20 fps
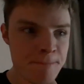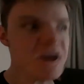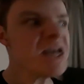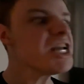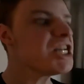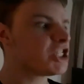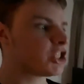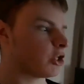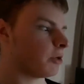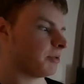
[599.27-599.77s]

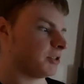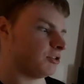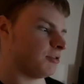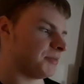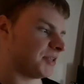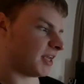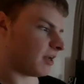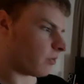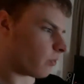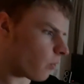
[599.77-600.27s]
big shopping
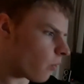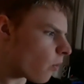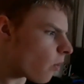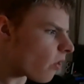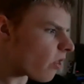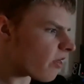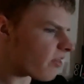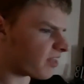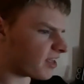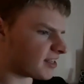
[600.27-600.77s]
trip to get
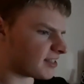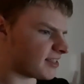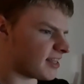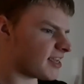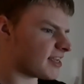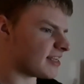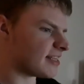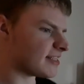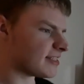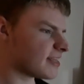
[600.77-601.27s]
all of these
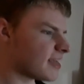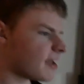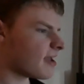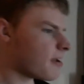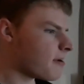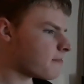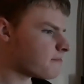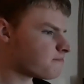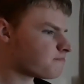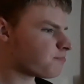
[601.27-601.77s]
things.
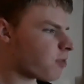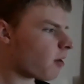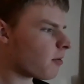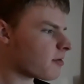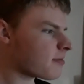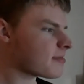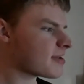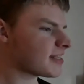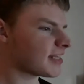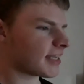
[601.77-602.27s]

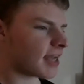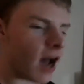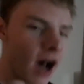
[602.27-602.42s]
Problem is I